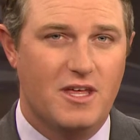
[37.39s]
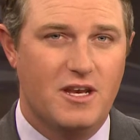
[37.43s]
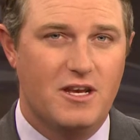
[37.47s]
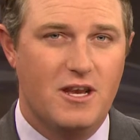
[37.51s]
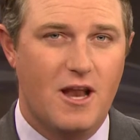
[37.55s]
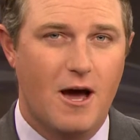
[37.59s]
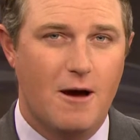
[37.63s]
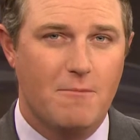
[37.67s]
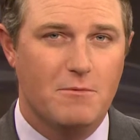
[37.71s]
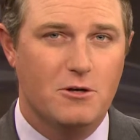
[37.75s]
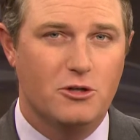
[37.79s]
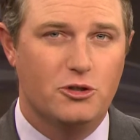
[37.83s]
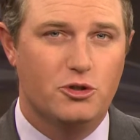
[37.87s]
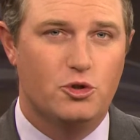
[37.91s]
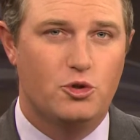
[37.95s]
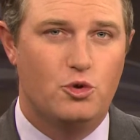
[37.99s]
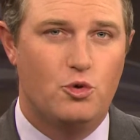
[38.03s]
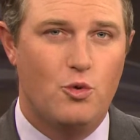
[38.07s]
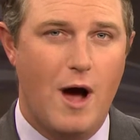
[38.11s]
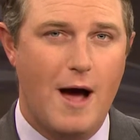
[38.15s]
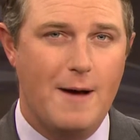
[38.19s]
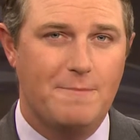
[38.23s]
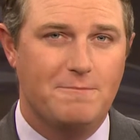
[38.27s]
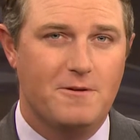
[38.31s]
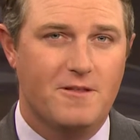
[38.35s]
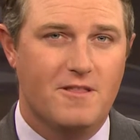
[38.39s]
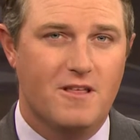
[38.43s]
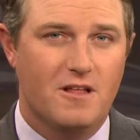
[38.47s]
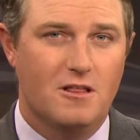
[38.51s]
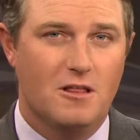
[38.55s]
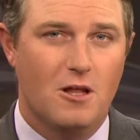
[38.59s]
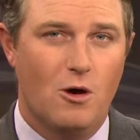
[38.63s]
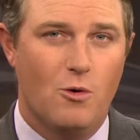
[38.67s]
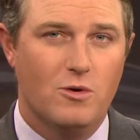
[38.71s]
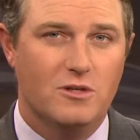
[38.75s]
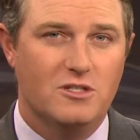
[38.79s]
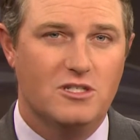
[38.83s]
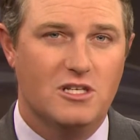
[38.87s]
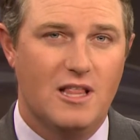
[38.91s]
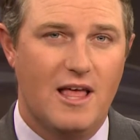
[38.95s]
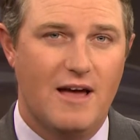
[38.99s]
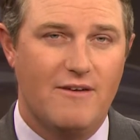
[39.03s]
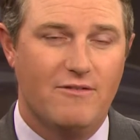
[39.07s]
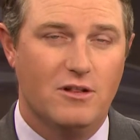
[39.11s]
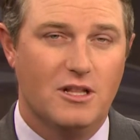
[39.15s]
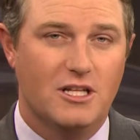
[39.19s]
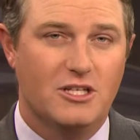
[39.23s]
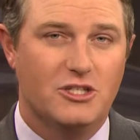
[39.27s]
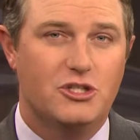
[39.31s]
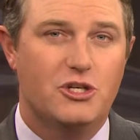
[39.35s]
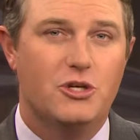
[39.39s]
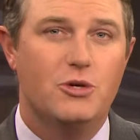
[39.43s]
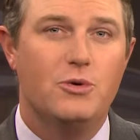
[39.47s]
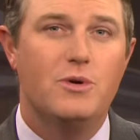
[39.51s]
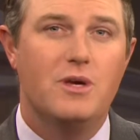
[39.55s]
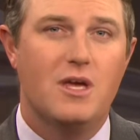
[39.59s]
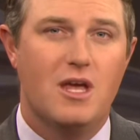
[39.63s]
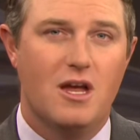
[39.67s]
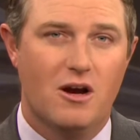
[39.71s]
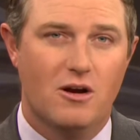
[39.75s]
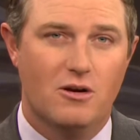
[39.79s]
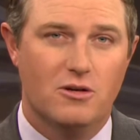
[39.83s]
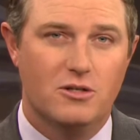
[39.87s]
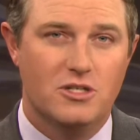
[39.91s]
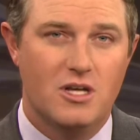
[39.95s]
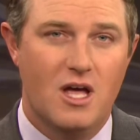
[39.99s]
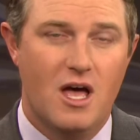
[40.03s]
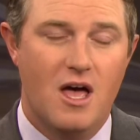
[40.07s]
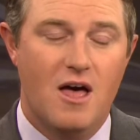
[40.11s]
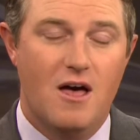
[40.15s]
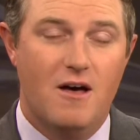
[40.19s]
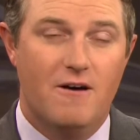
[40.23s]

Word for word: numbers dropped to the lowest level in two years,